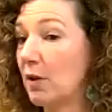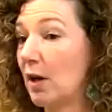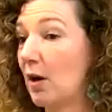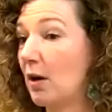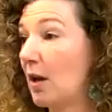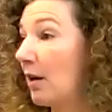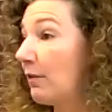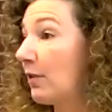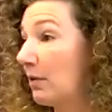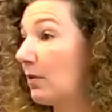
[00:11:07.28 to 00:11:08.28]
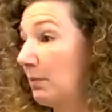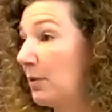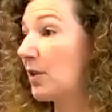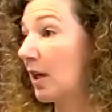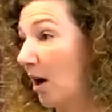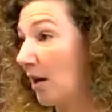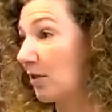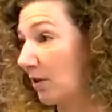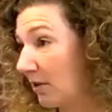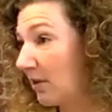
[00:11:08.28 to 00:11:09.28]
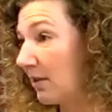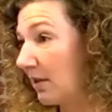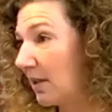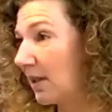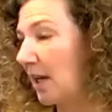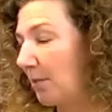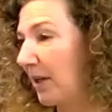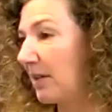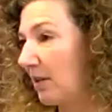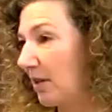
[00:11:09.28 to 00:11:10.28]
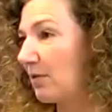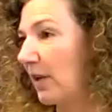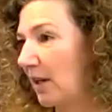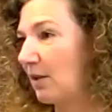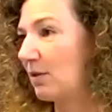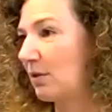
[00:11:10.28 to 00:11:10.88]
there are a lot of music concerts that take place in those venues.